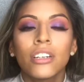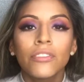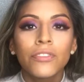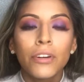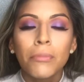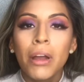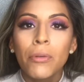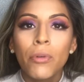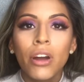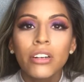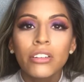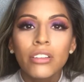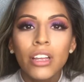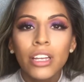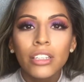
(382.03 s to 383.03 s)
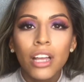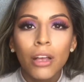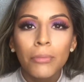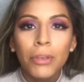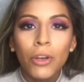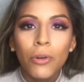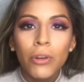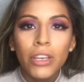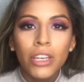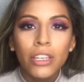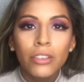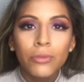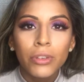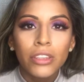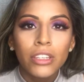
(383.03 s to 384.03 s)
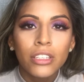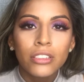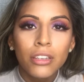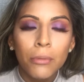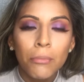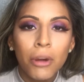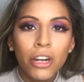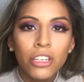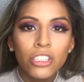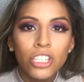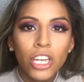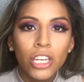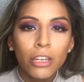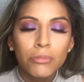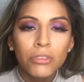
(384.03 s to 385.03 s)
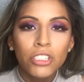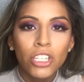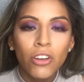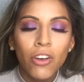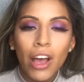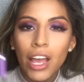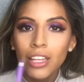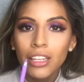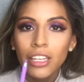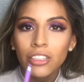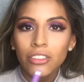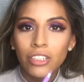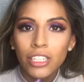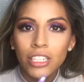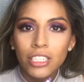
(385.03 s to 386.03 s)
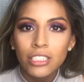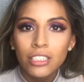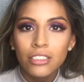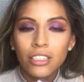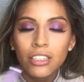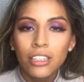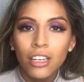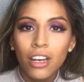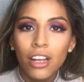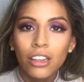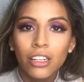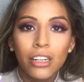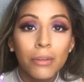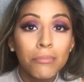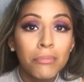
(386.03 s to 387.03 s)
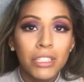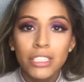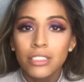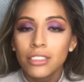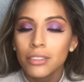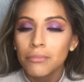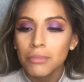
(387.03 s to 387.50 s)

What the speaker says: For my waterline, I'll be going in with this Marc Jacobs gel eyeliner, and this is in the color Mist